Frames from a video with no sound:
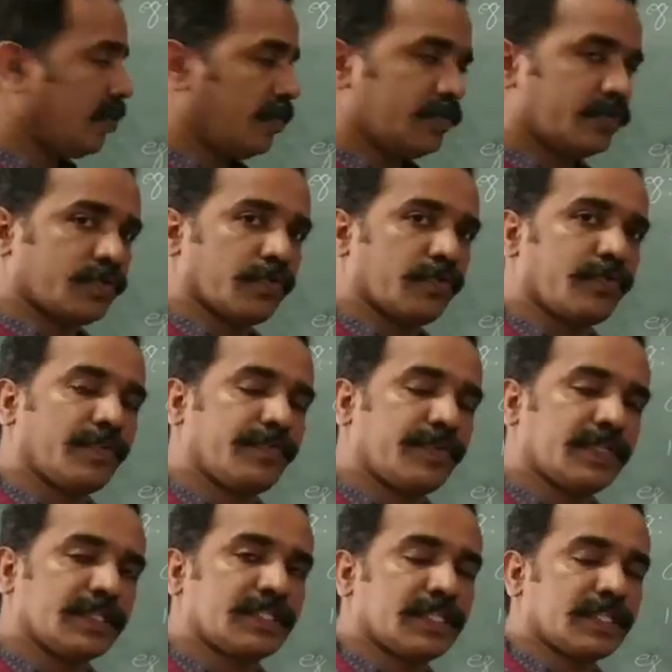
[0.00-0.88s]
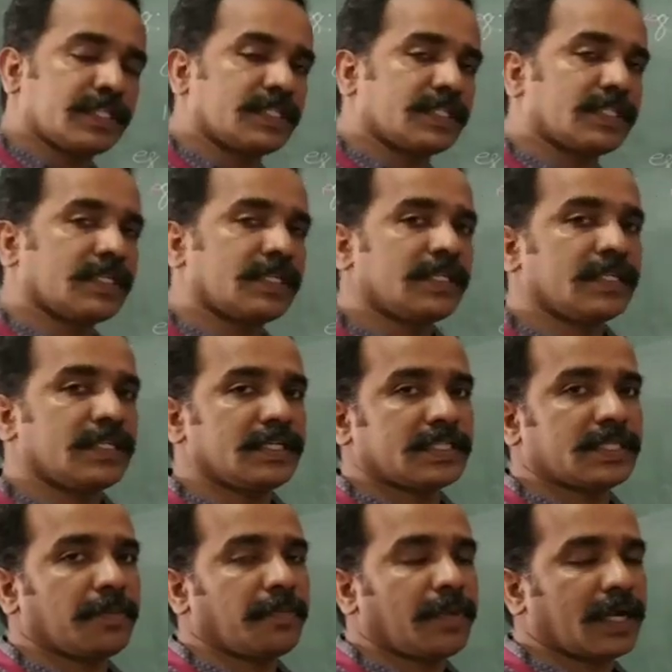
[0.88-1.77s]
256
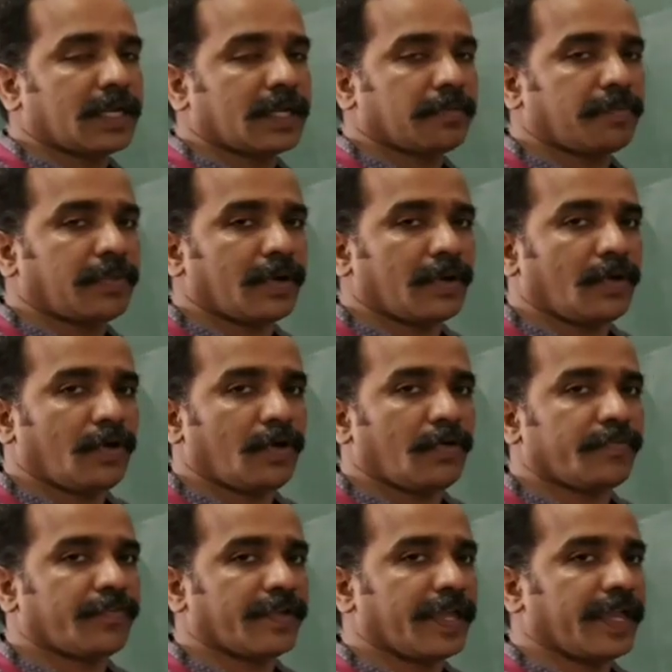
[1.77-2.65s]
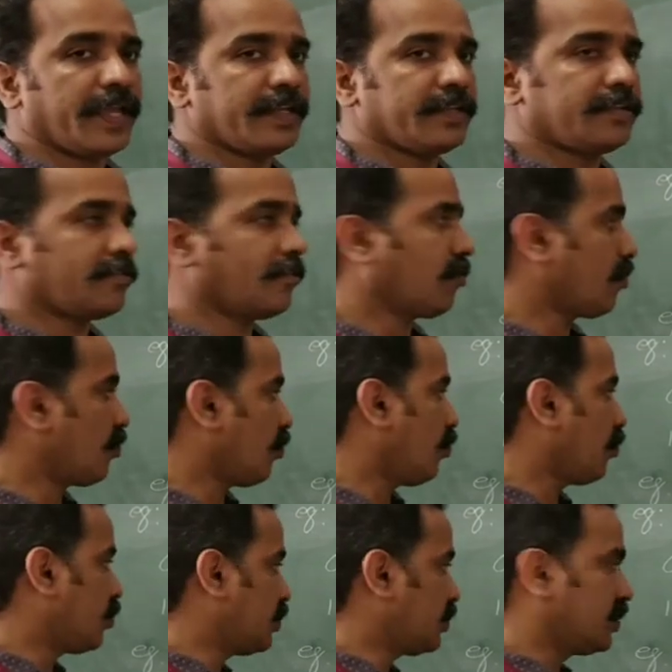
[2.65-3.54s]
is a multiple of 8 or
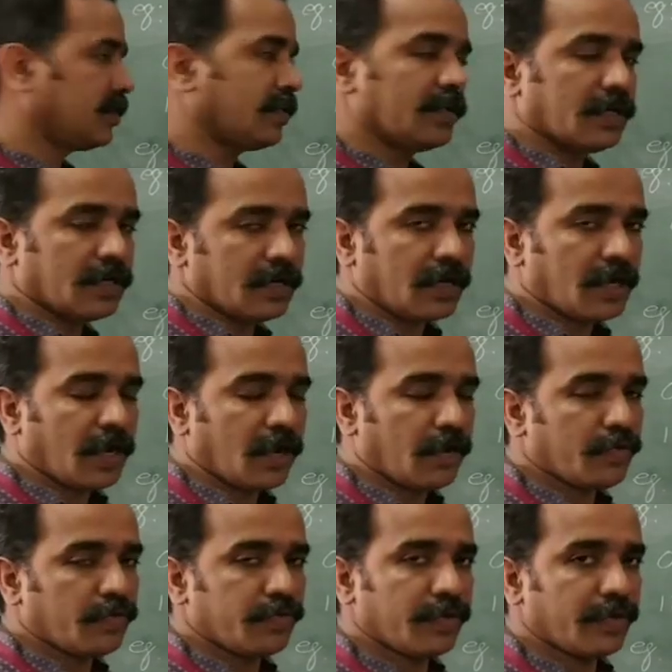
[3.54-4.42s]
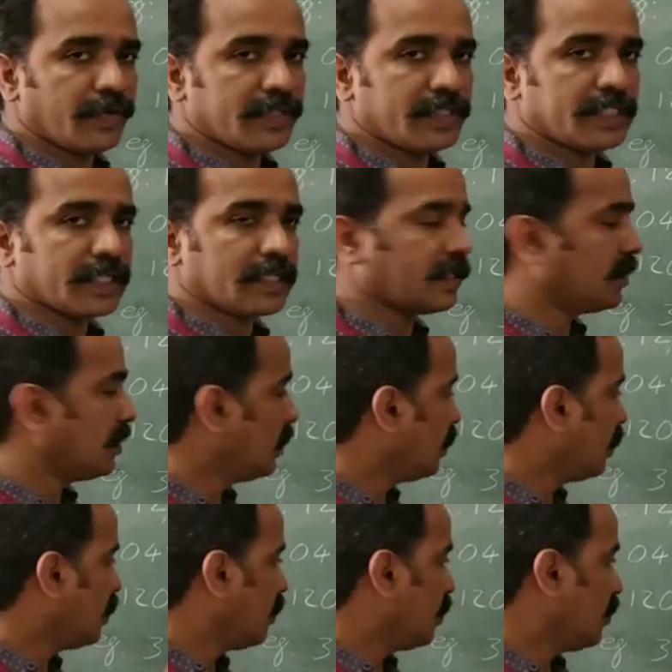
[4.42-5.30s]
not. How we will check?
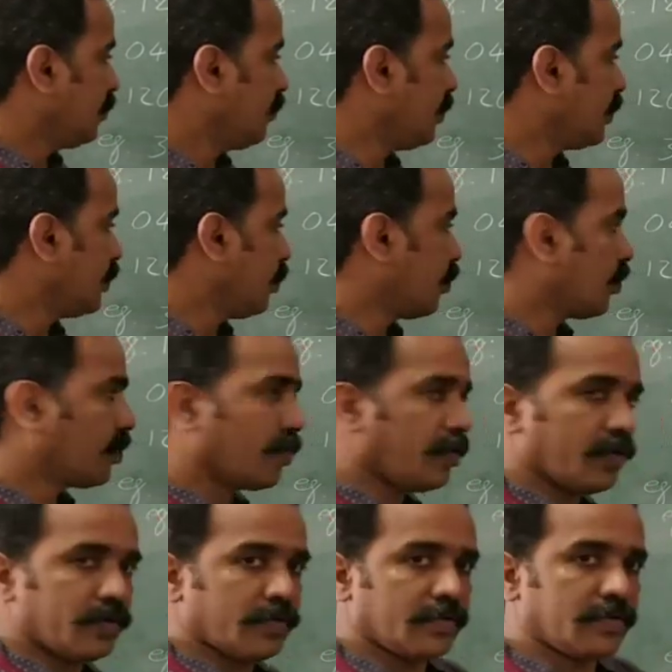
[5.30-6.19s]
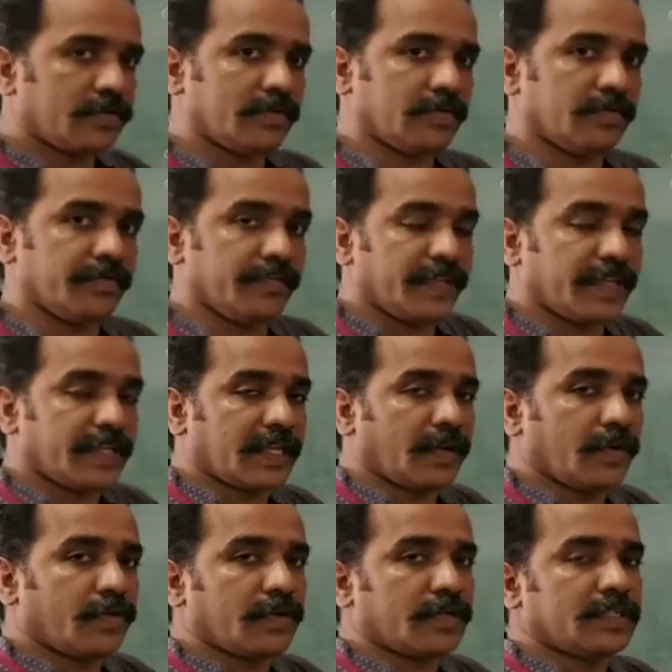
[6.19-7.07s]
We don't know. We
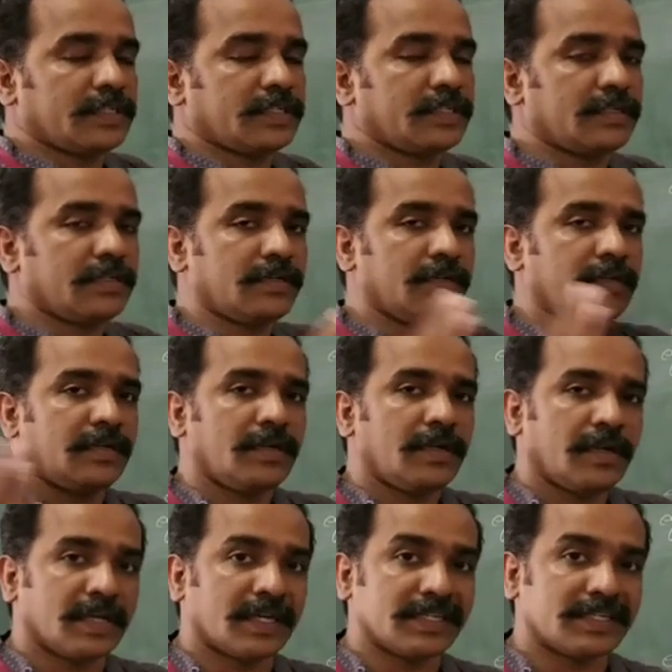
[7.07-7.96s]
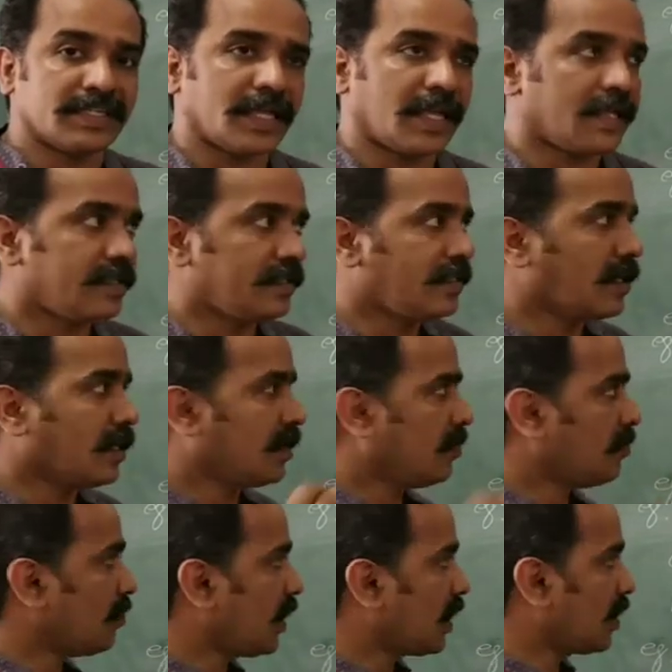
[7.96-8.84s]
cannot recite
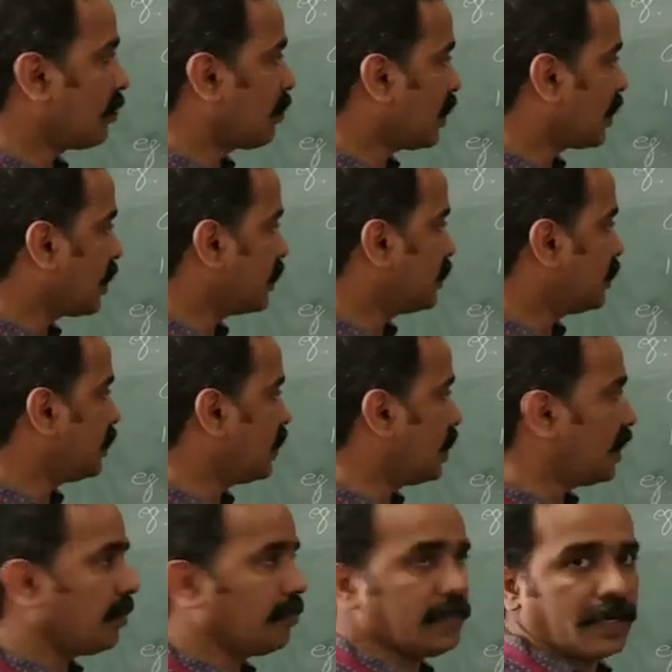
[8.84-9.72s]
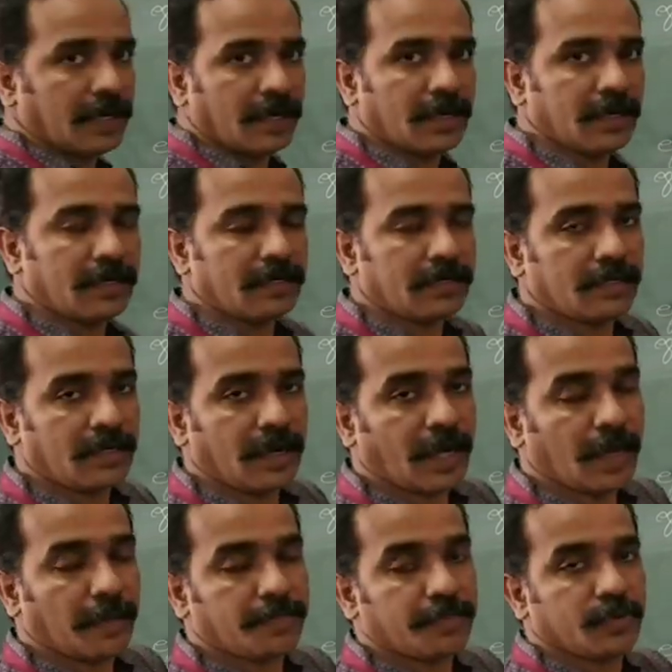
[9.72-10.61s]
the multiplication table
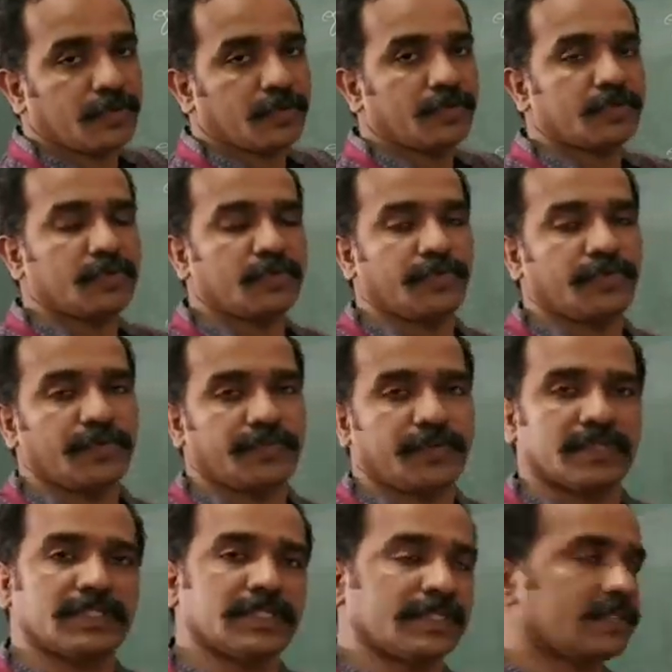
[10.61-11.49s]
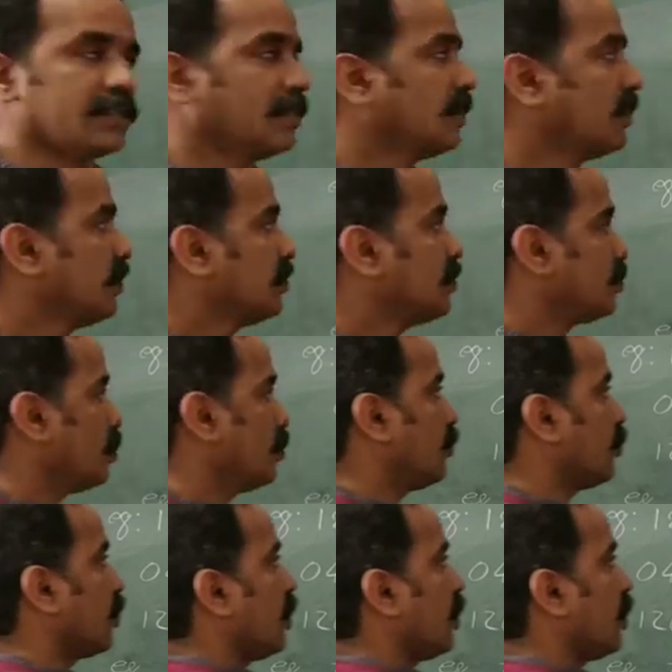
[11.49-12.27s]
up to 256. So you